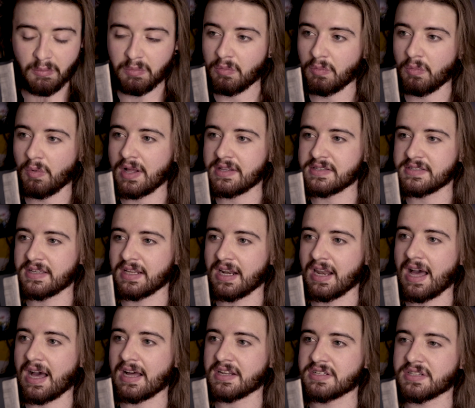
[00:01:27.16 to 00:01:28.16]
Wednesday
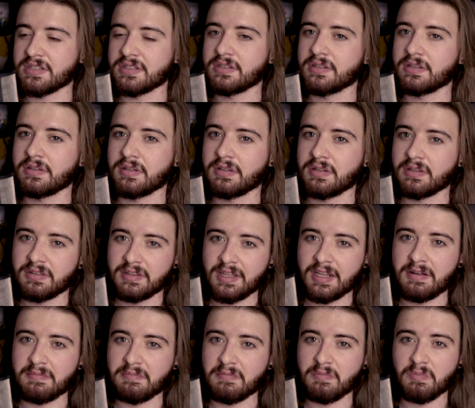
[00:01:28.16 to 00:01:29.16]
lad.
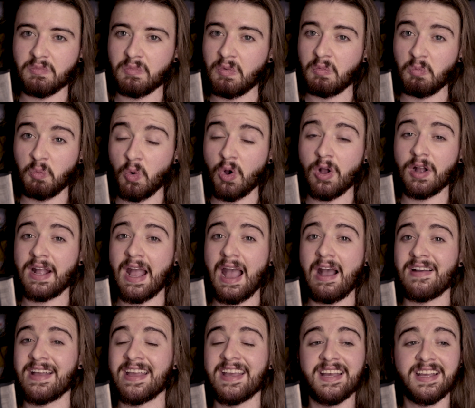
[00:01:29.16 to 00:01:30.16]
Didn't work
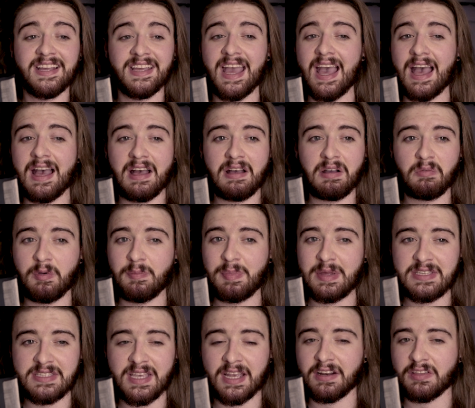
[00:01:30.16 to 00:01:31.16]
out here yet. We've been
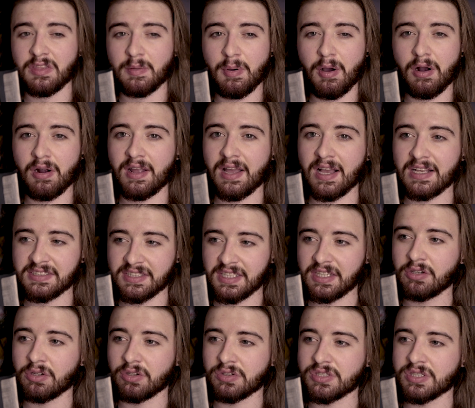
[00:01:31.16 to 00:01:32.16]
saying on the podcast it
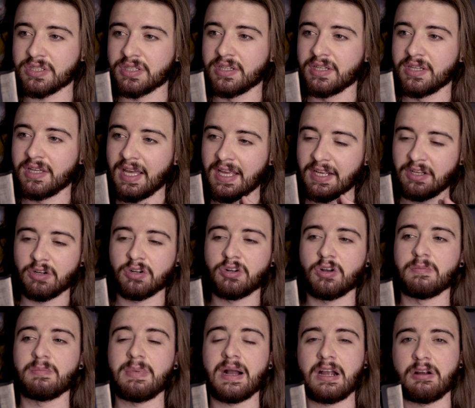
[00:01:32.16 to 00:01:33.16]
could
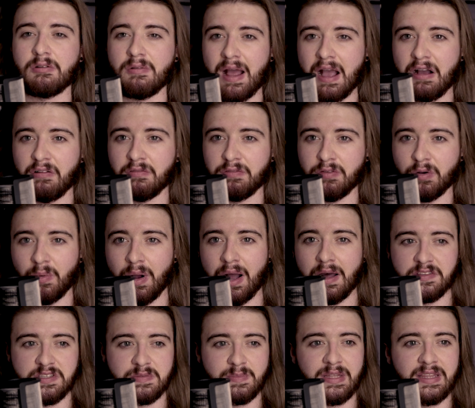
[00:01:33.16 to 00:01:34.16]
come back around for
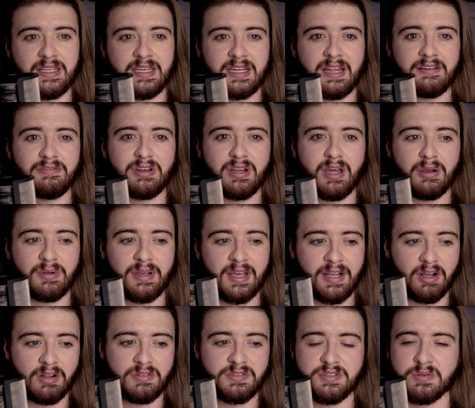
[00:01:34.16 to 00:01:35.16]
Wildsmith. You never know.
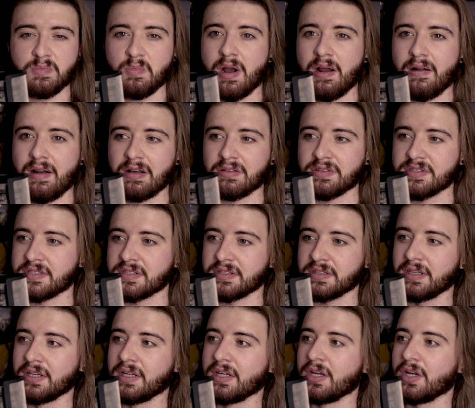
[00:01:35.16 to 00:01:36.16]
Kick on somewhere else and
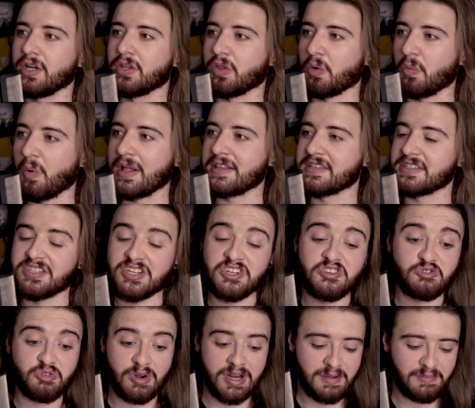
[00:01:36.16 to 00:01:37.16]
the Wednesday
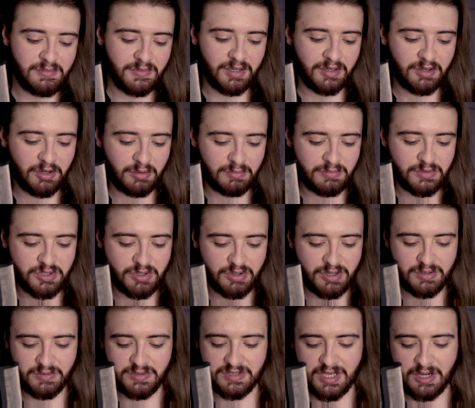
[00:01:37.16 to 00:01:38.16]
dream can come
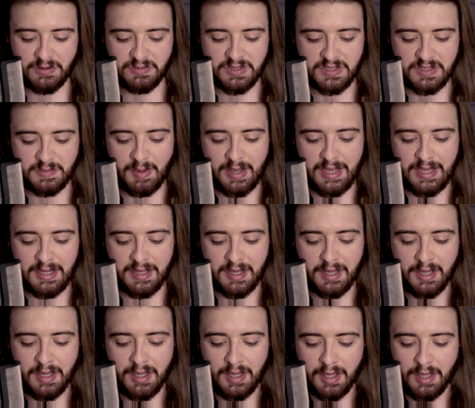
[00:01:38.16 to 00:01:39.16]
true, so to speak.
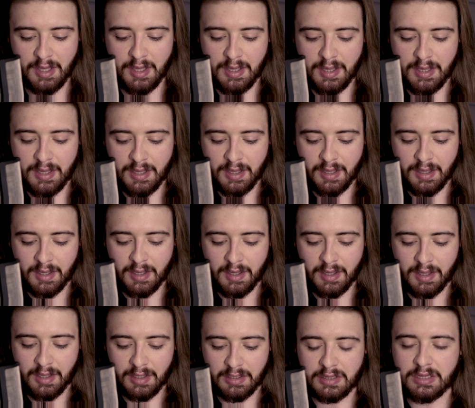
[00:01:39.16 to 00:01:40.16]

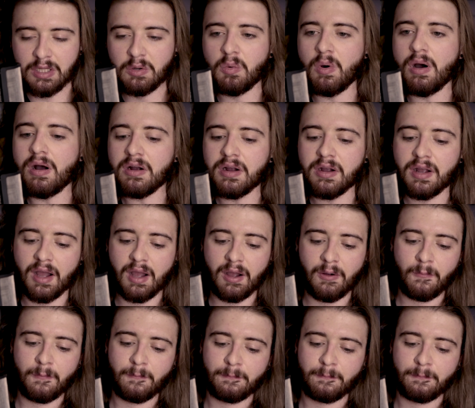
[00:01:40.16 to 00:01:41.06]
Luongo.